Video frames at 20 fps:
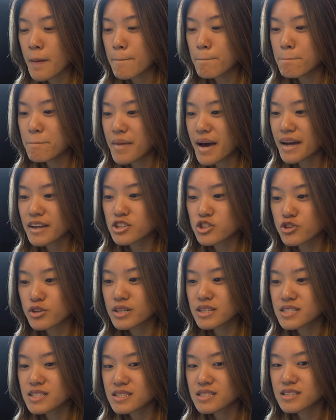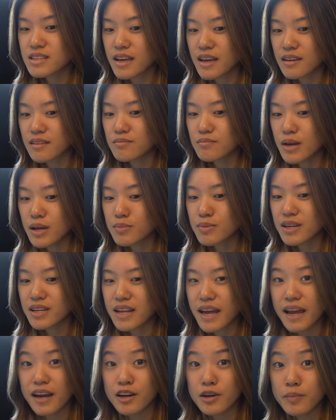mattress, maybe an
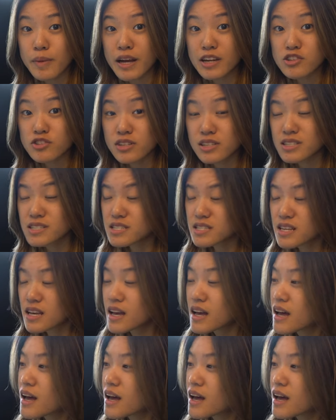air mattress.